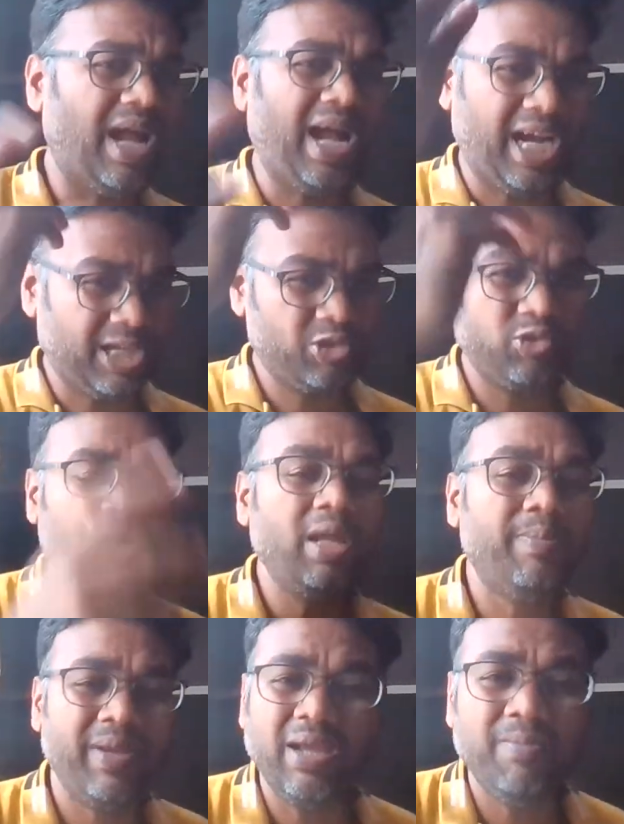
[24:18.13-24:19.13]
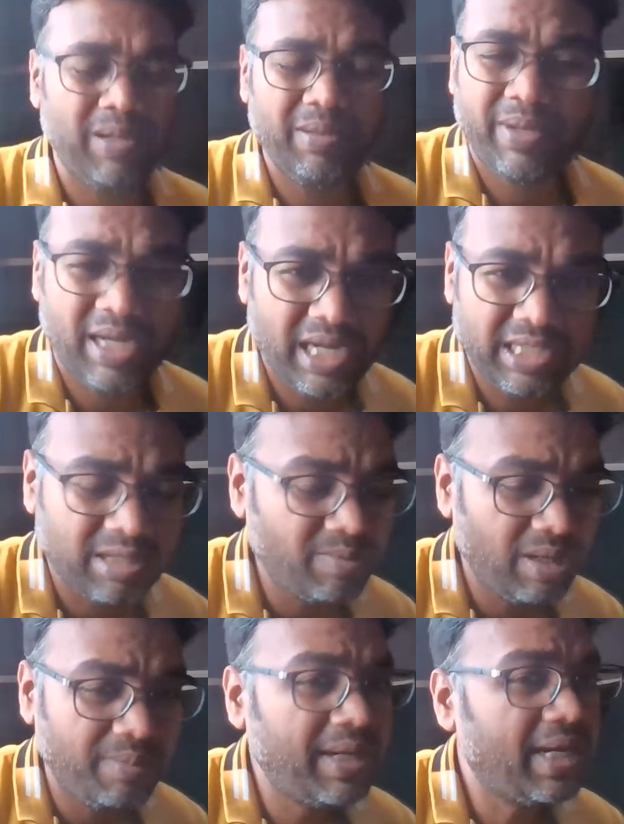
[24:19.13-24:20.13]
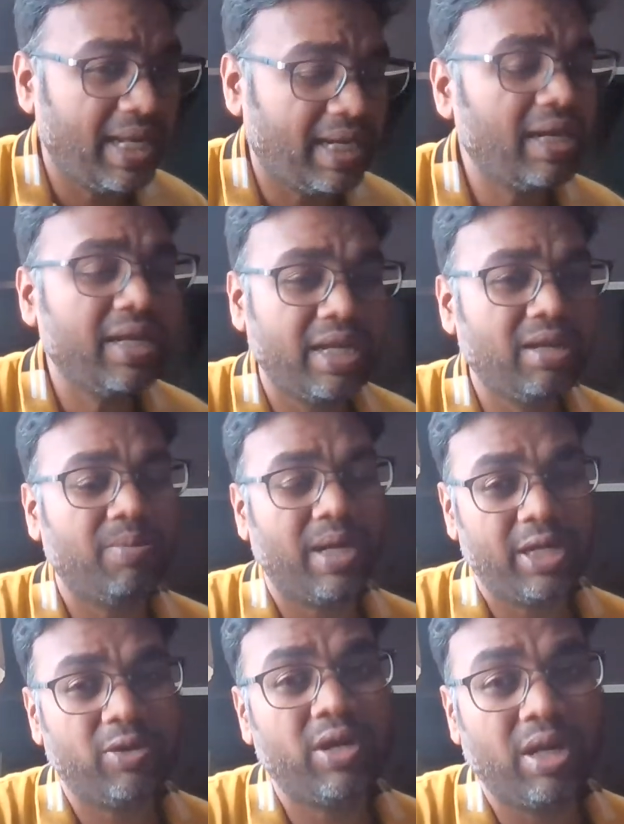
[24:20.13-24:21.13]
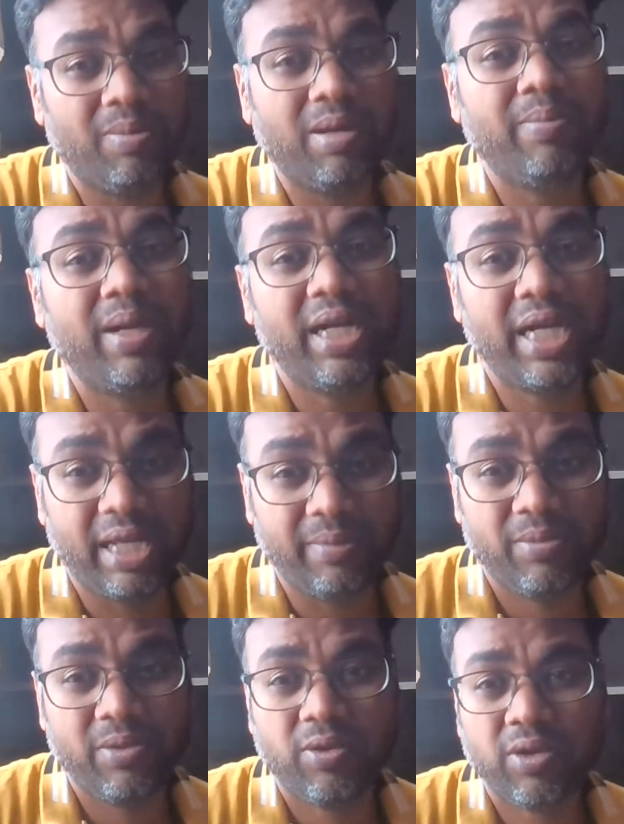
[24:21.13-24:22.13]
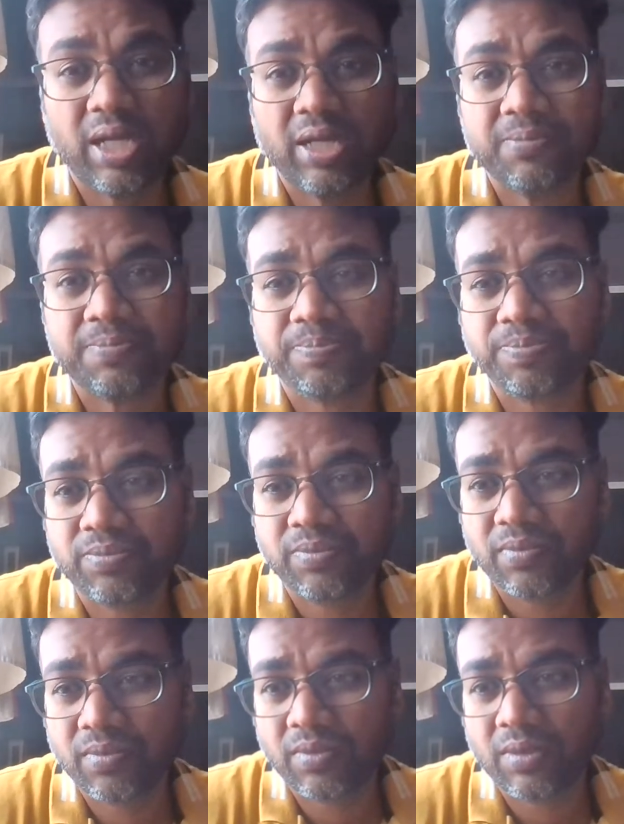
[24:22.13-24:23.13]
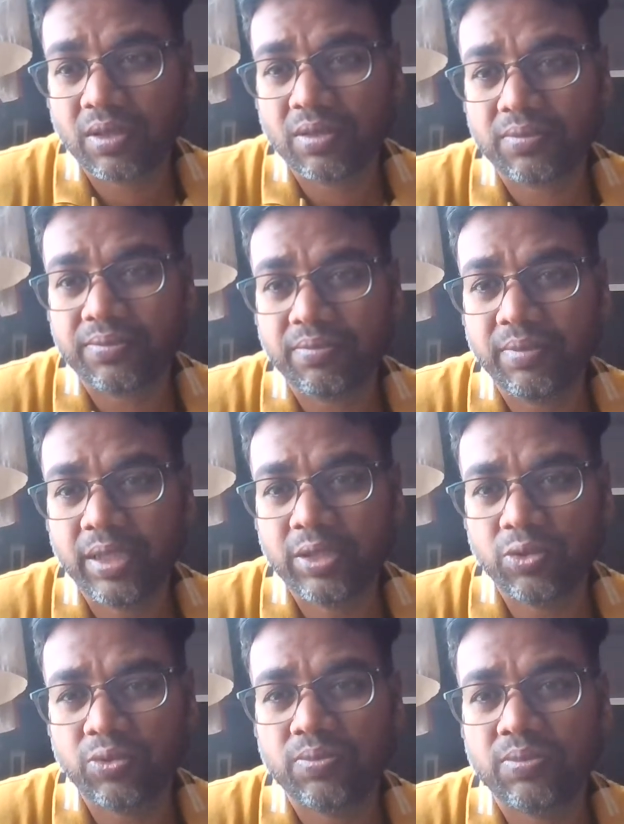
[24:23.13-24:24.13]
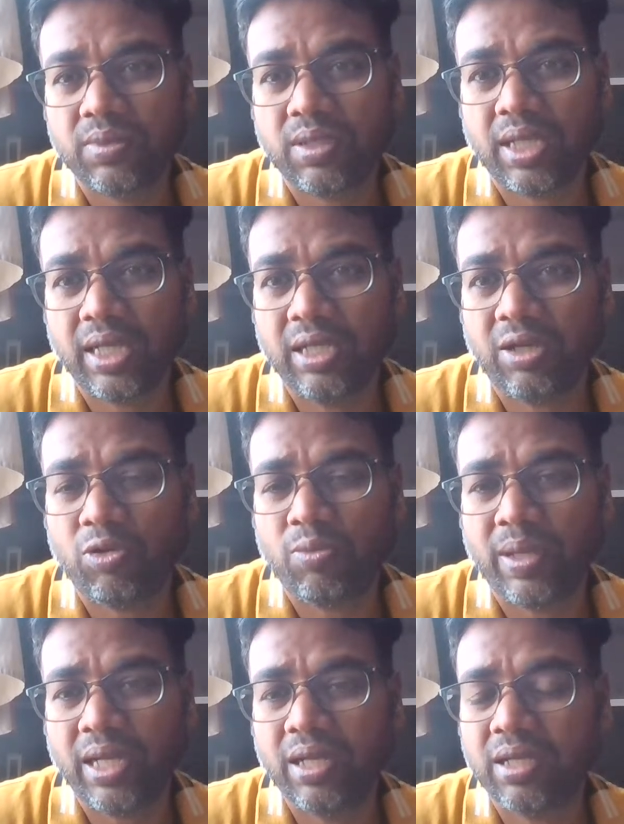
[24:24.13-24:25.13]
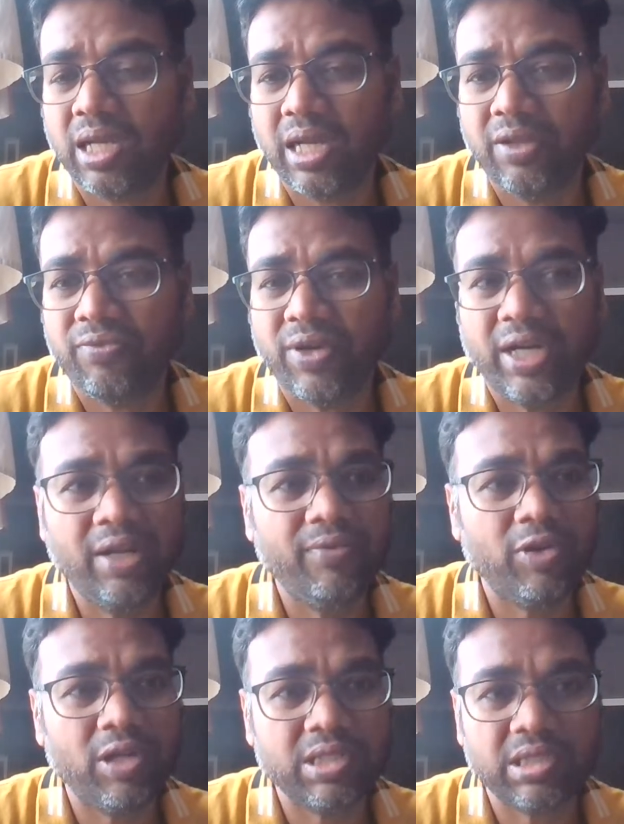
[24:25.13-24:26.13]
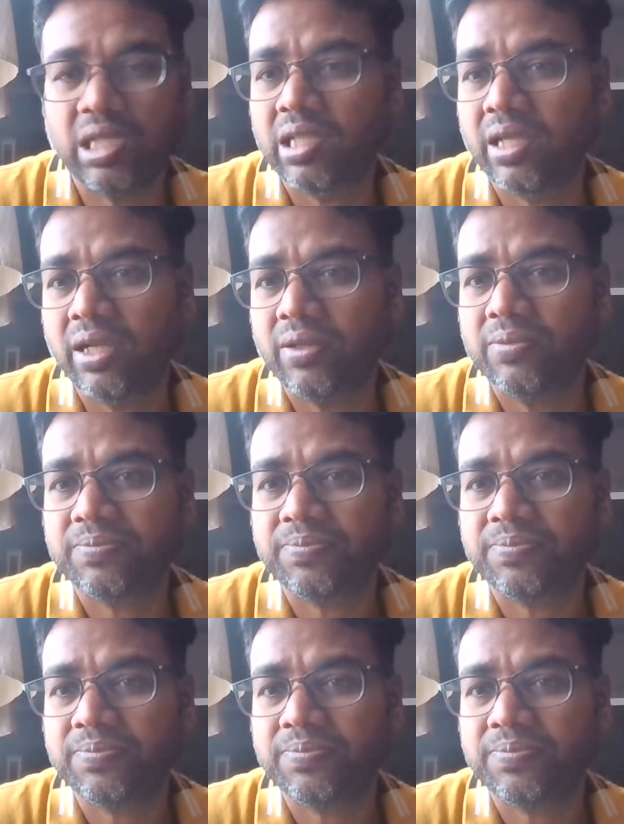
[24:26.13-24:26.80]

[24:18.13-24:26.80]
Actual API implementation will be taken care by your development team. Okay, me too. I hope I clarified. If you are still there,